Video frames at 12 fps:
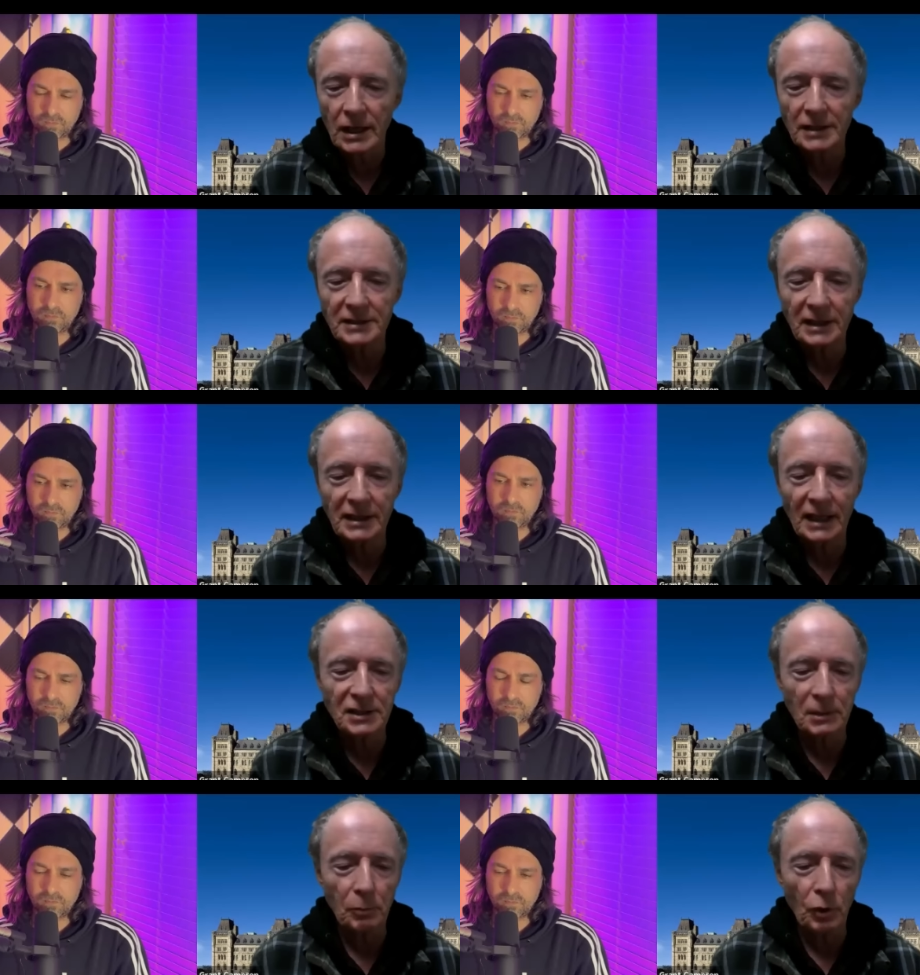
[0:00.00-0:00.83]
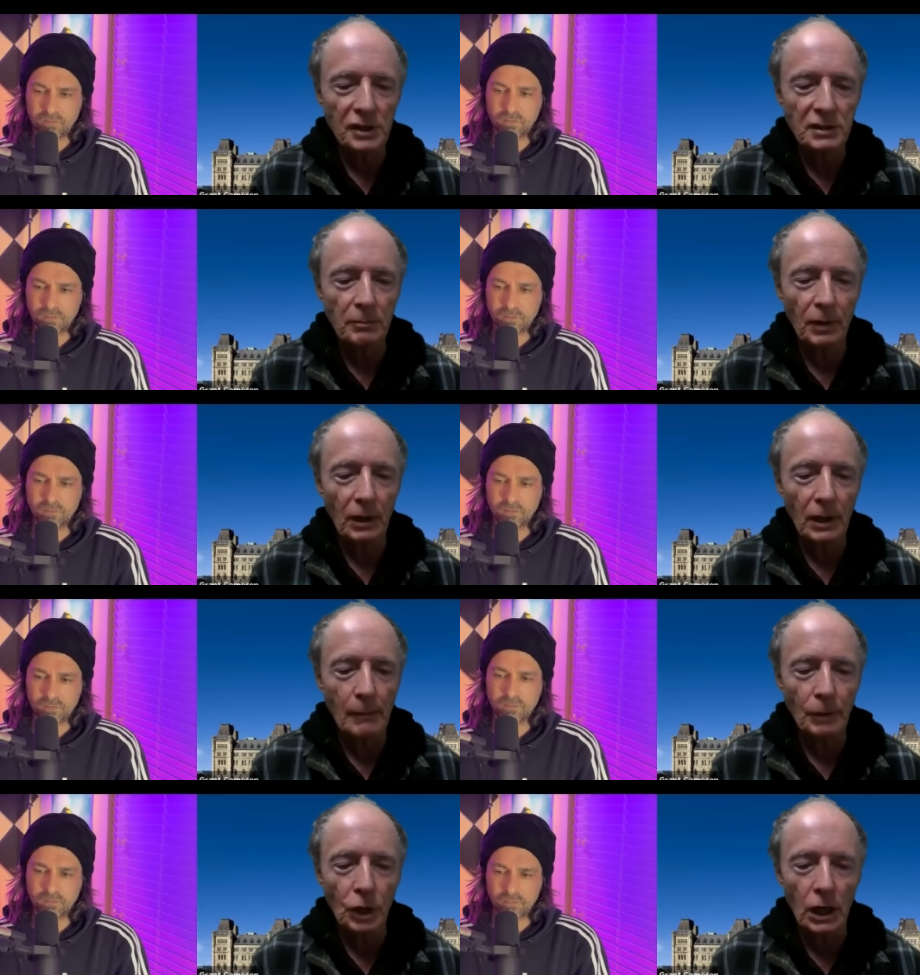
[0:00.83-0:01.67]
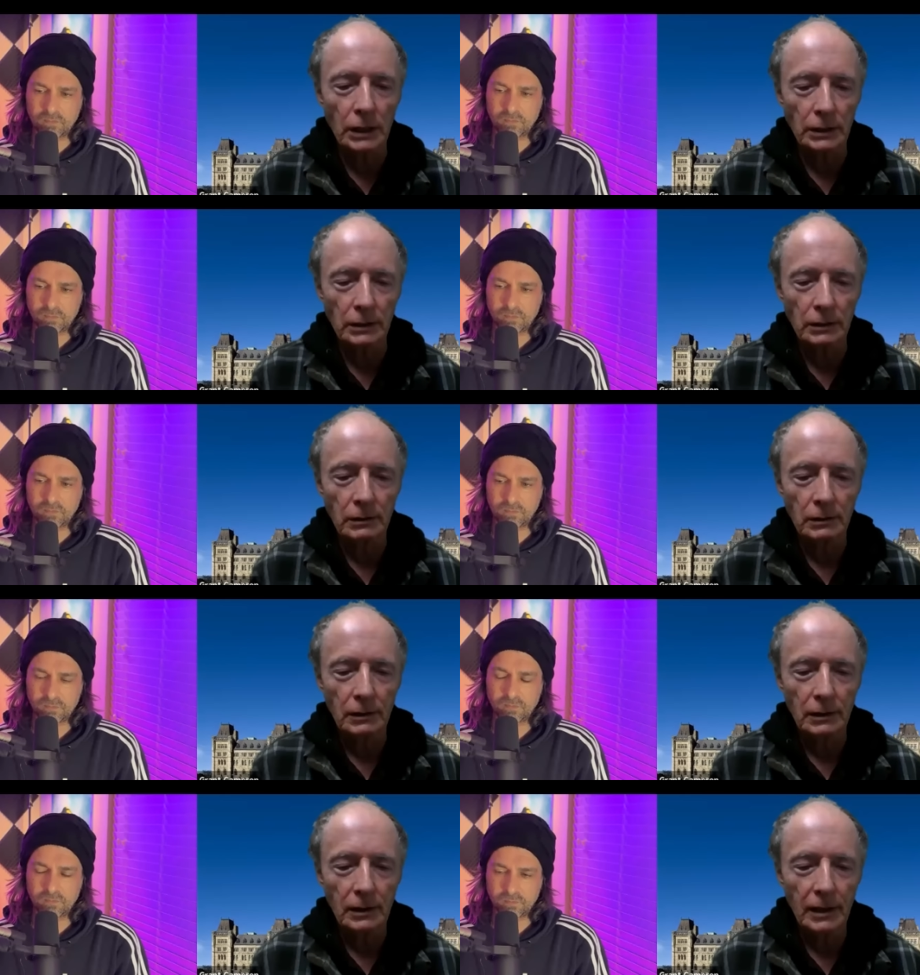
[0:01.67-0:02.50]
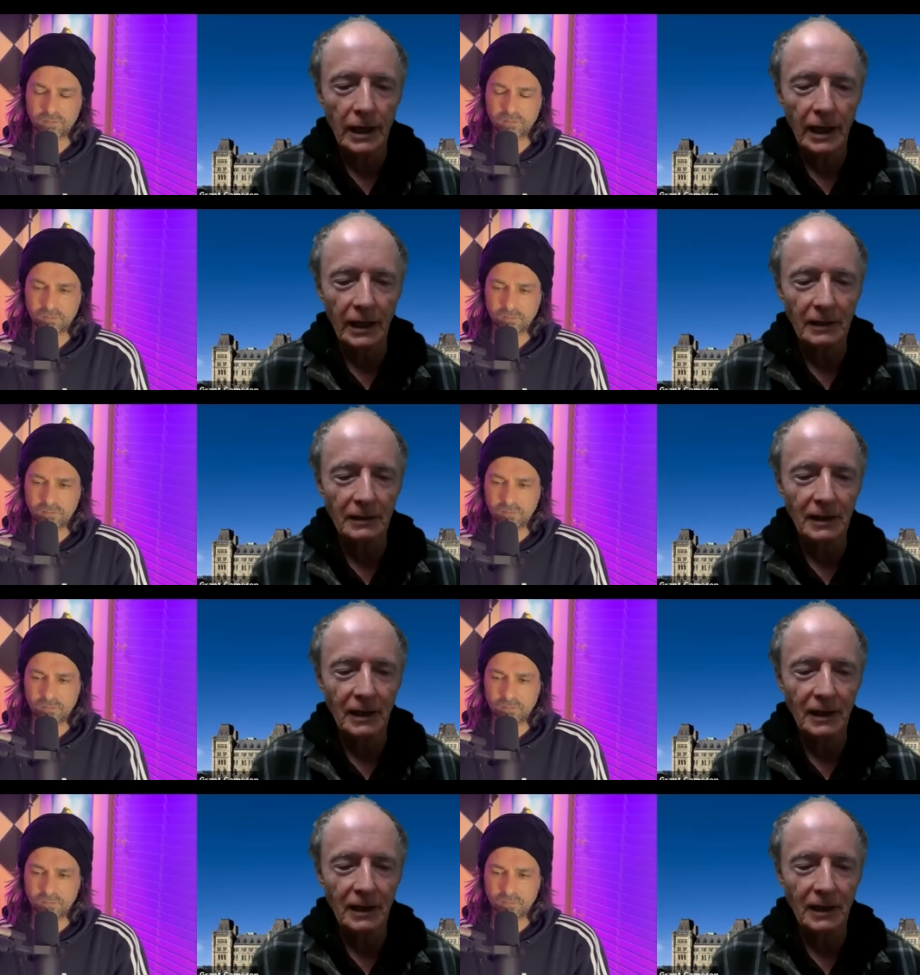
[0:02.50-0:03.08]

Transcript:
Speaker 1: He said, "That's a poison pill. I'm gone." And